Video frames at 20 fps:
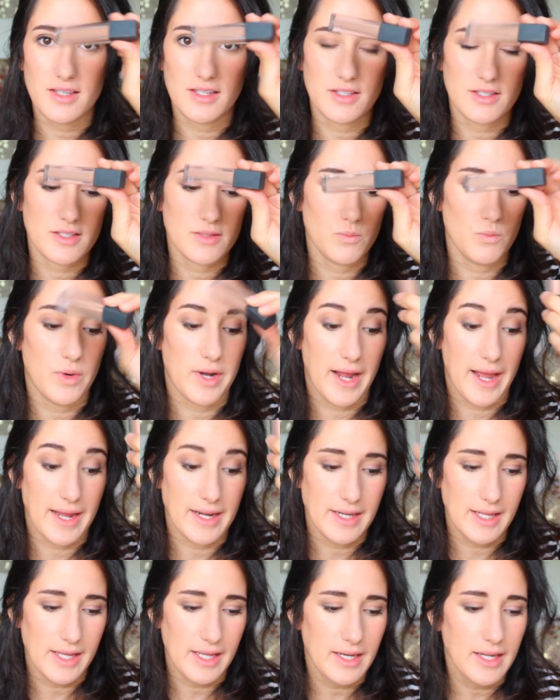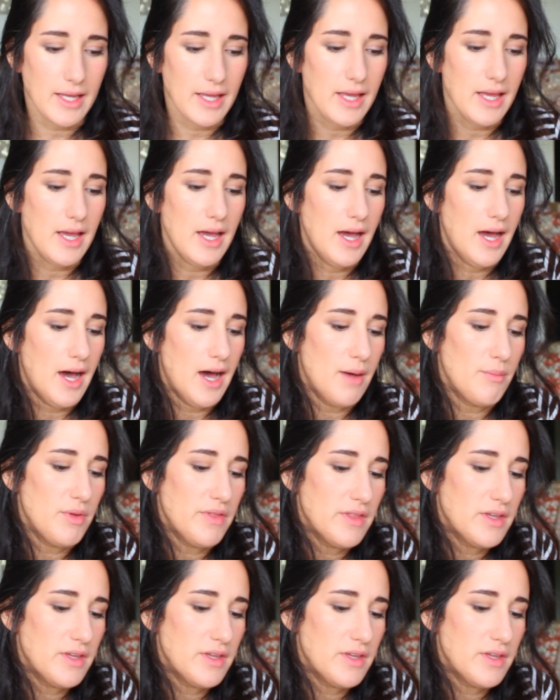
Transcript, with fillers: That's what I did. Um,